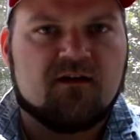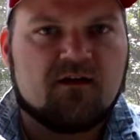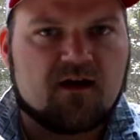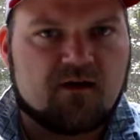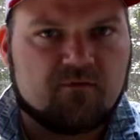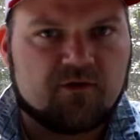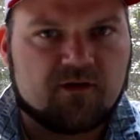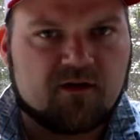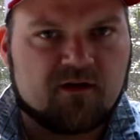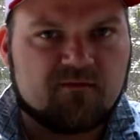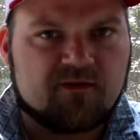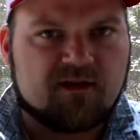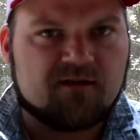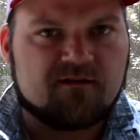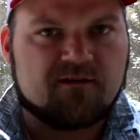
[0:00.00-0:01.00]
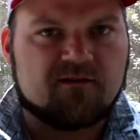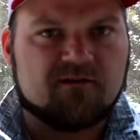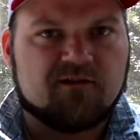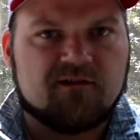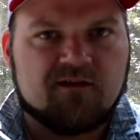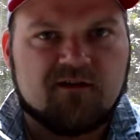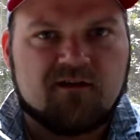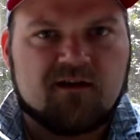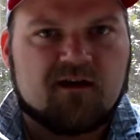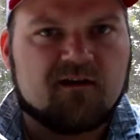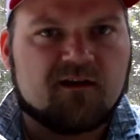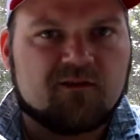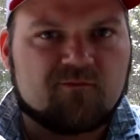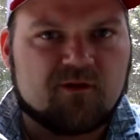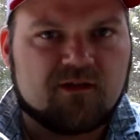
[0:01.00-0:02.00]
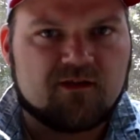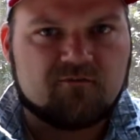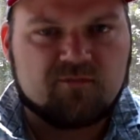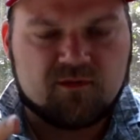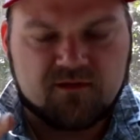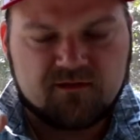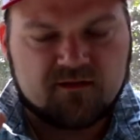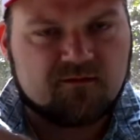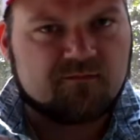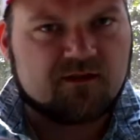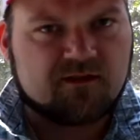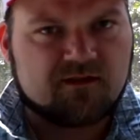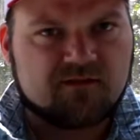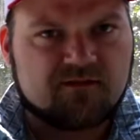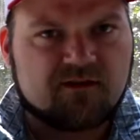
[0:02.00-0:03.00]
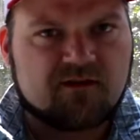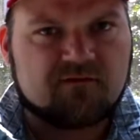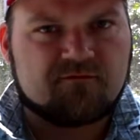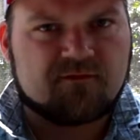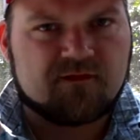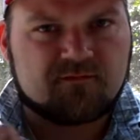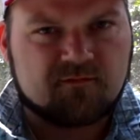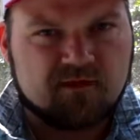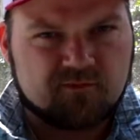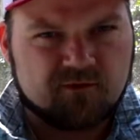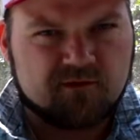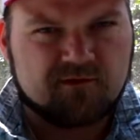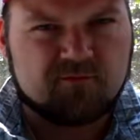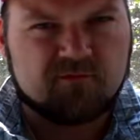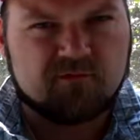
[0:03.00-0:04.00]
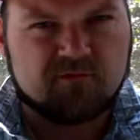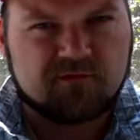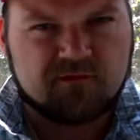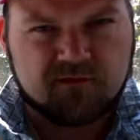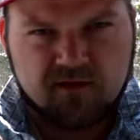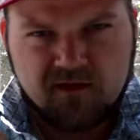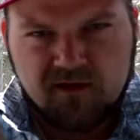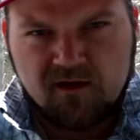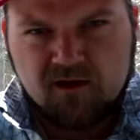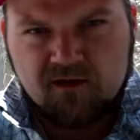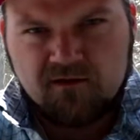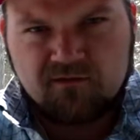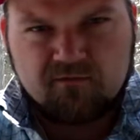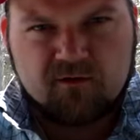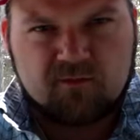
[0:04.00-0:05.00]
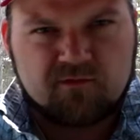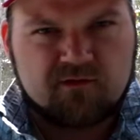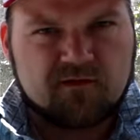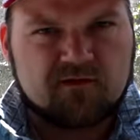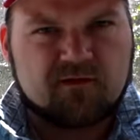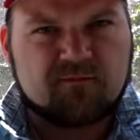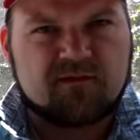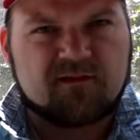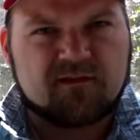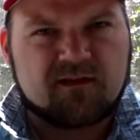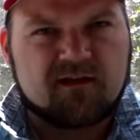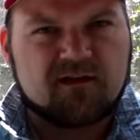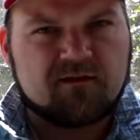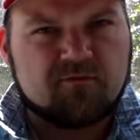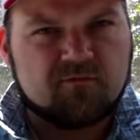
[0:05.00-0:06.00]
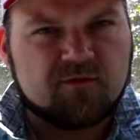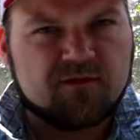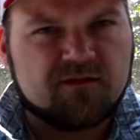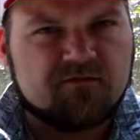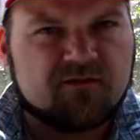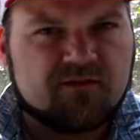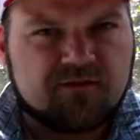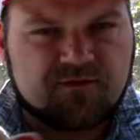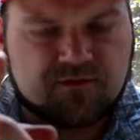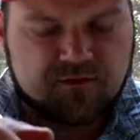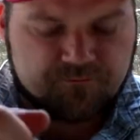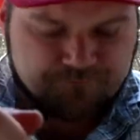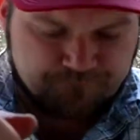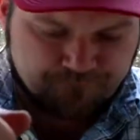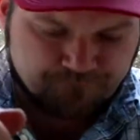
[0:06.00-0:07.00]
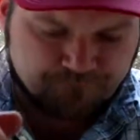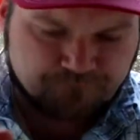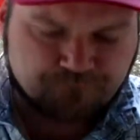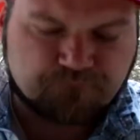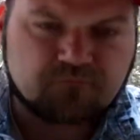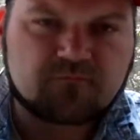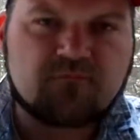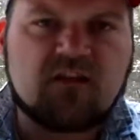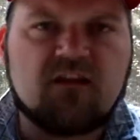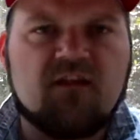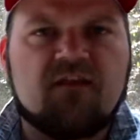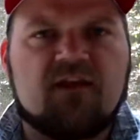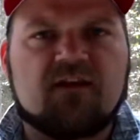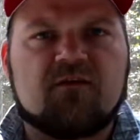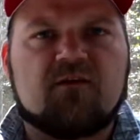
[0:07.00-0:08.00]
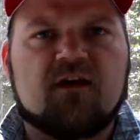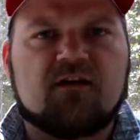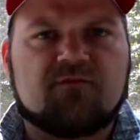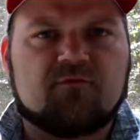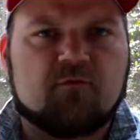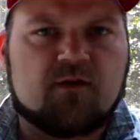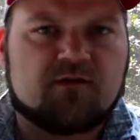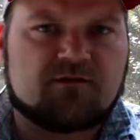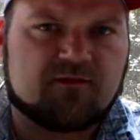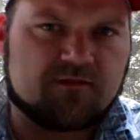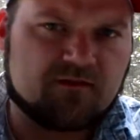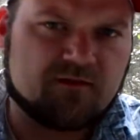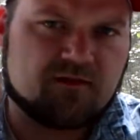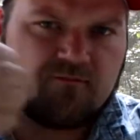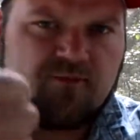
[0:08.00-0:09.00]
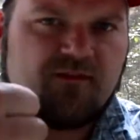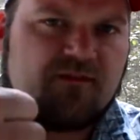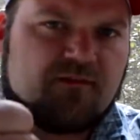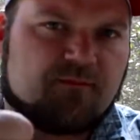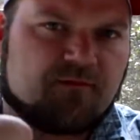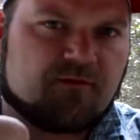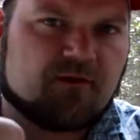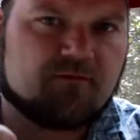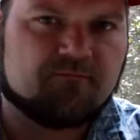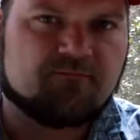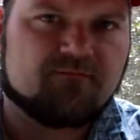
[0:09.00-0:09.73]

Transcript: I wouldn't have come down here. I like money, but I'm not going to sacrifice my principles to represent something that I don't believe in. So, thank you guys for watching, and please subscribe.